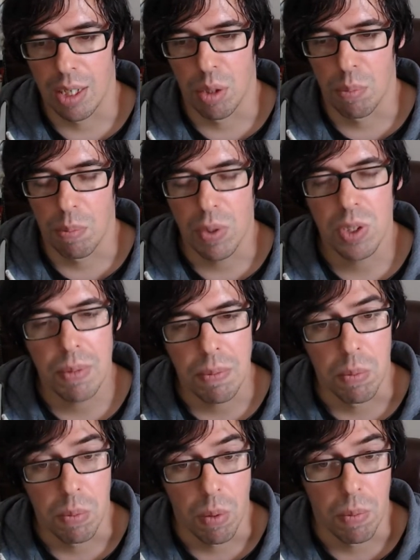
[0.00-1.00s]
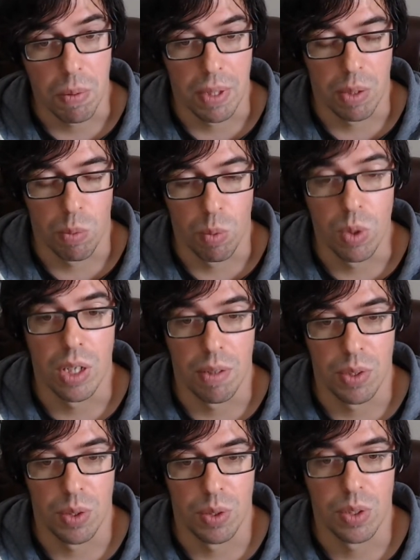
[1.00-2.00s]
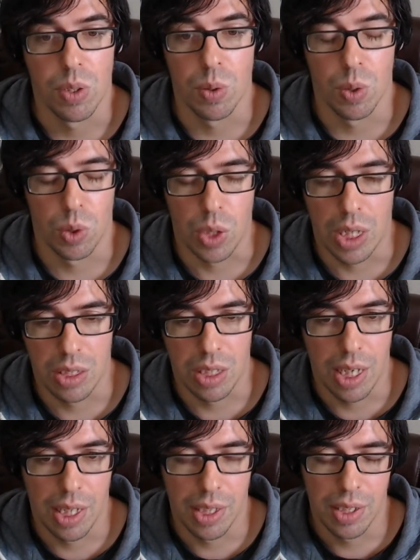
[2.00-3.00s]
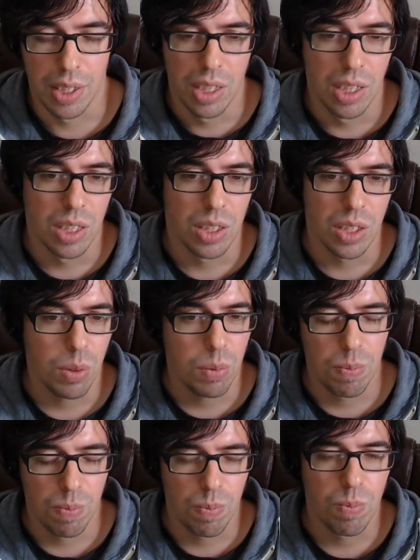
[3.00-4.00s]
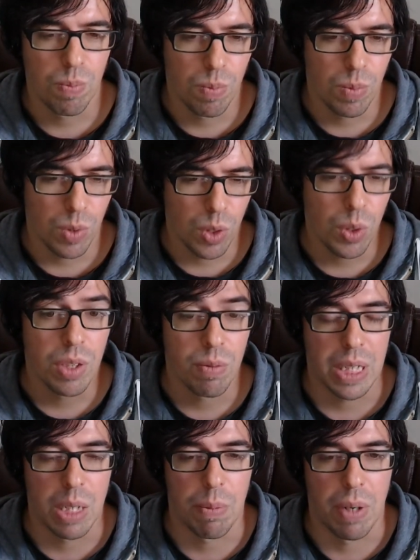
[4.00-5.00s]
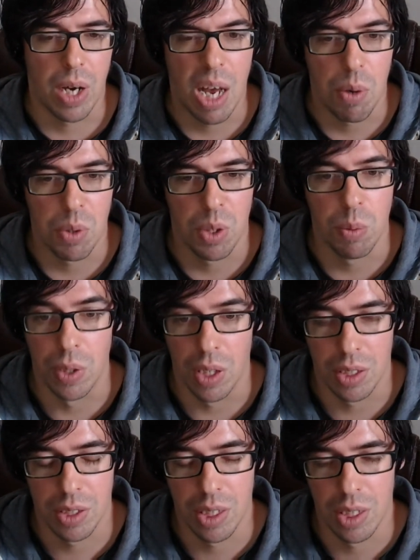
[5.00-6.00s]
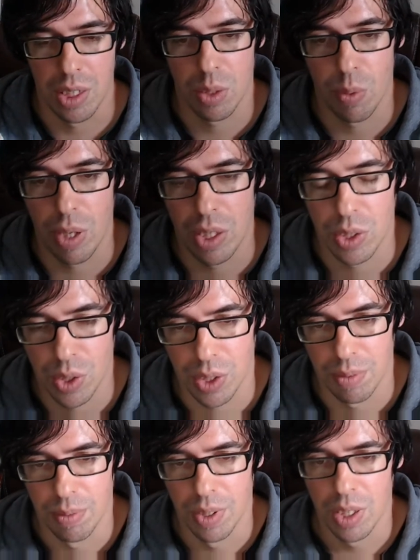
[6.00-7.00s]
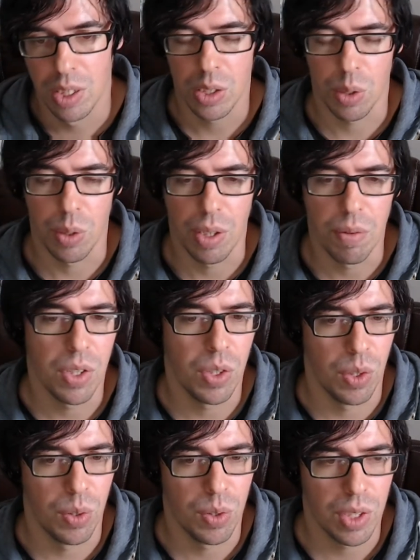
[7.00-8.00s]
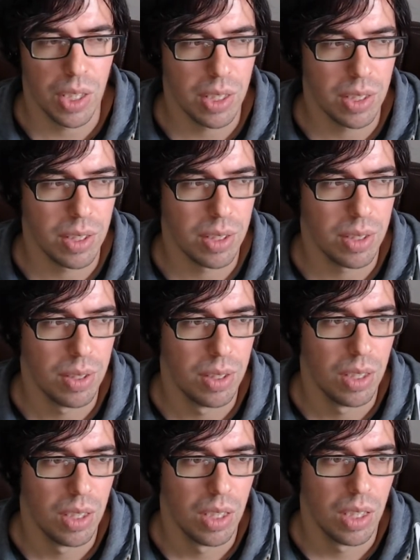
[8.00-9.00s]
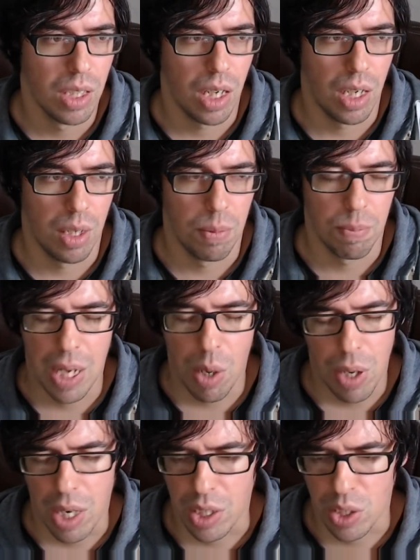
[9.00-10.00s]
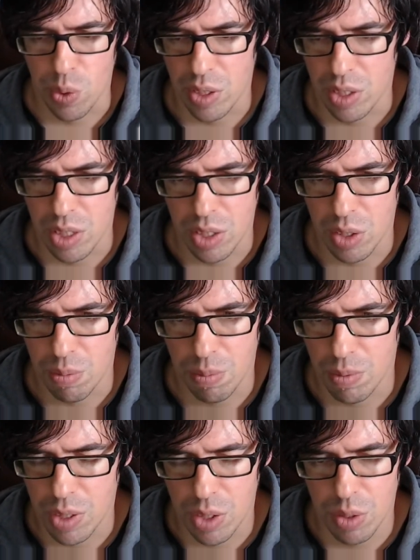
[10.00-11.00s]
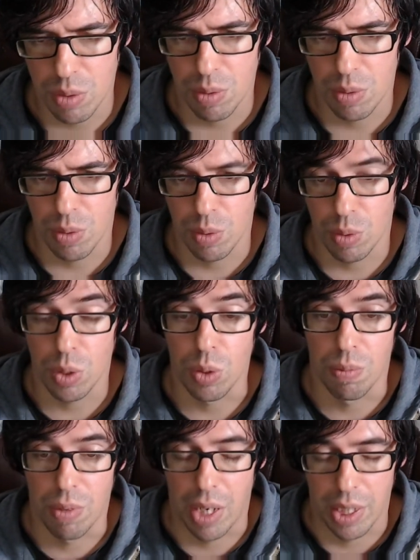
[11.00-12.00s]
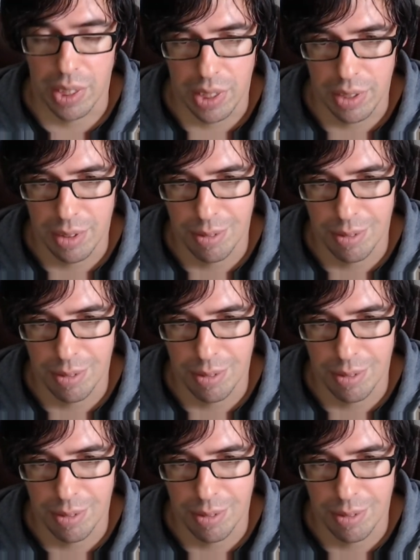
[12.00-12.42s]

most people probably would have used Google Translate. So you can think about how you would answer this question. So if you use it, how accurate did you or do you find it?